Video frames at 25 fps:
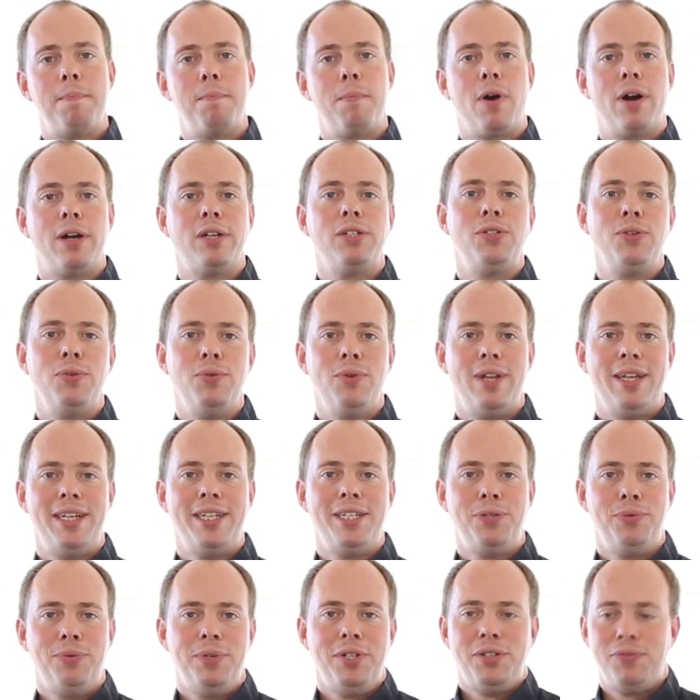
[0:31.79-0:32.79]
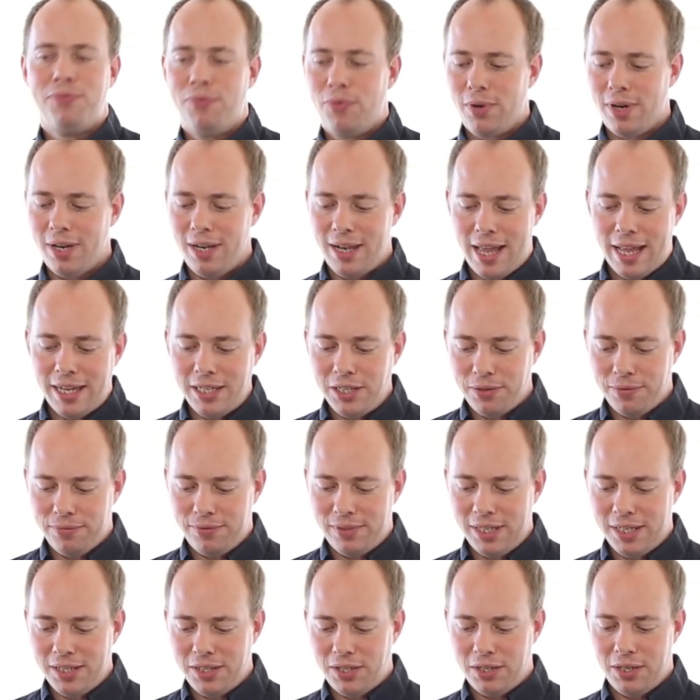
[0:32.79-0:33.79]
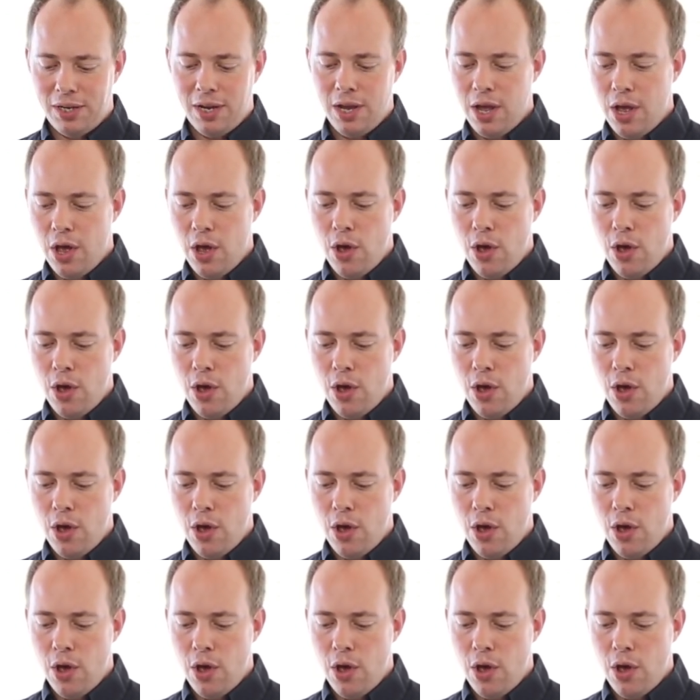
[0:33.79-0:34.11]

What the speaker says: Mark II lens, which for a lens of this